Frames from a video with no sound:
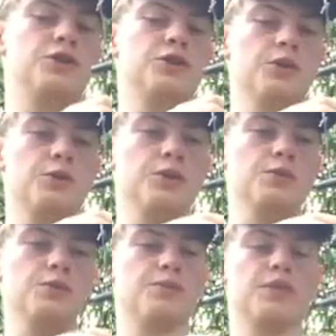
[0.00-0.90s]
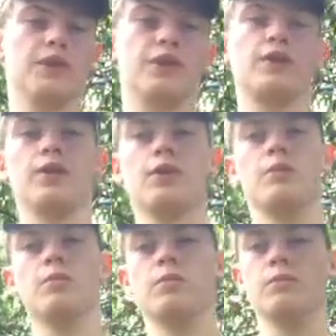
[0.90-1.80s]
show you,
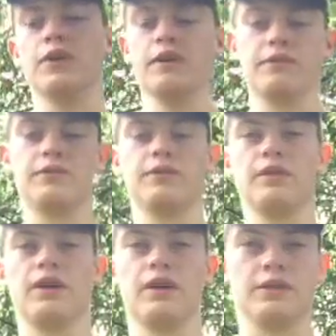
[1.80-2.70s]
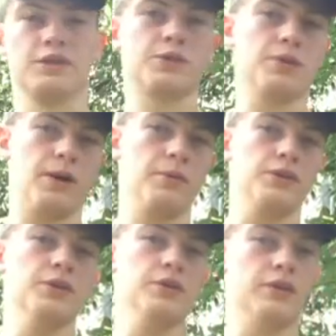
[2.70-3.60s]
but if I describe it
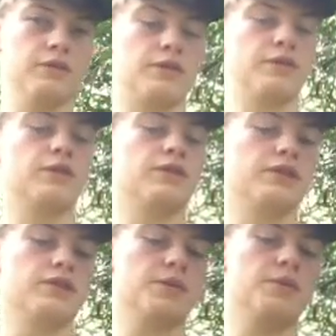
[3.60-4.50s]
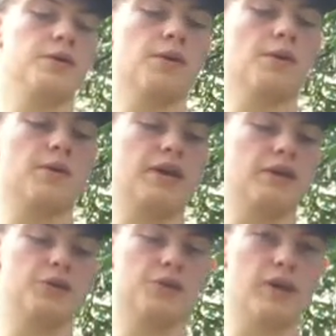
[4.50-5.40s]
good enough and some of you go away and
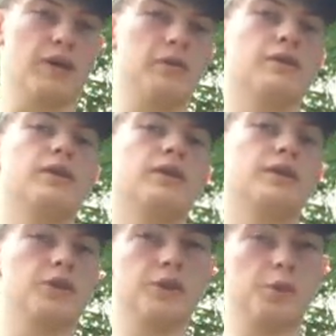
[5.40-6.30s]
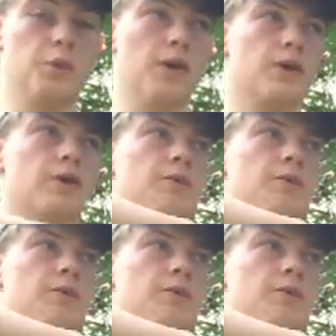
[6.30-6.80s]
try it, should work.